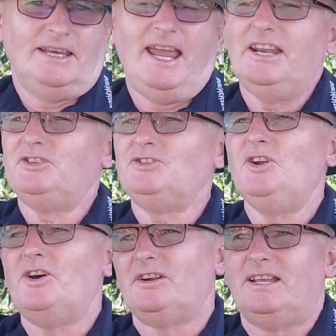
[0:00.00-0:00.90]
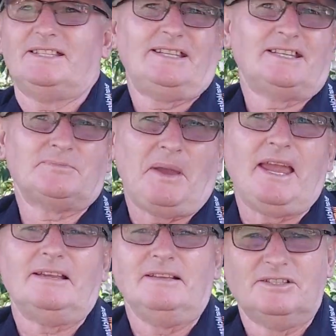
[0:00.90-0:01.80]
And it's not a
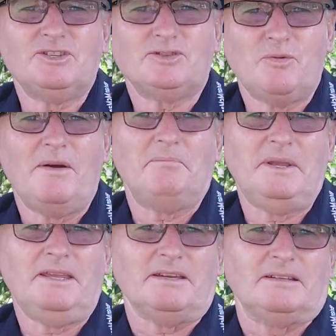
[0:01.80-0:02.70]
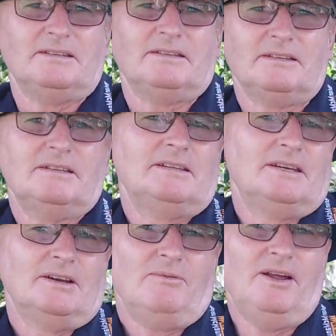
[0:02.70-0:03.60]
6-pack, it's just one beer,
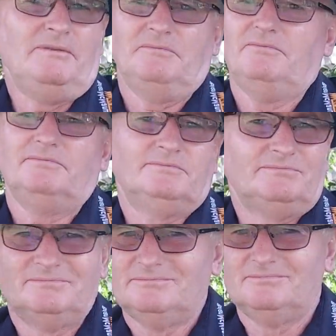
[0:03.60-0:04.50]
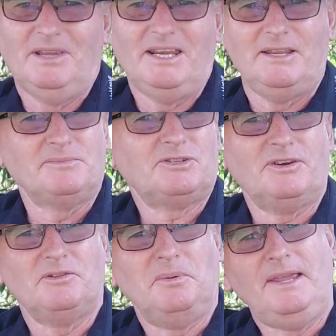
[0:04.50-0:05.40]
one medium
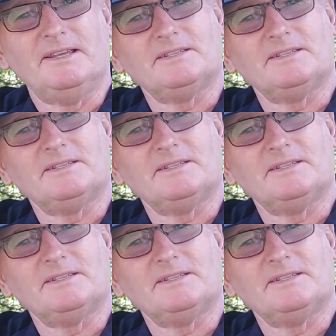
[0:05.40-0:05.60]
strength beer.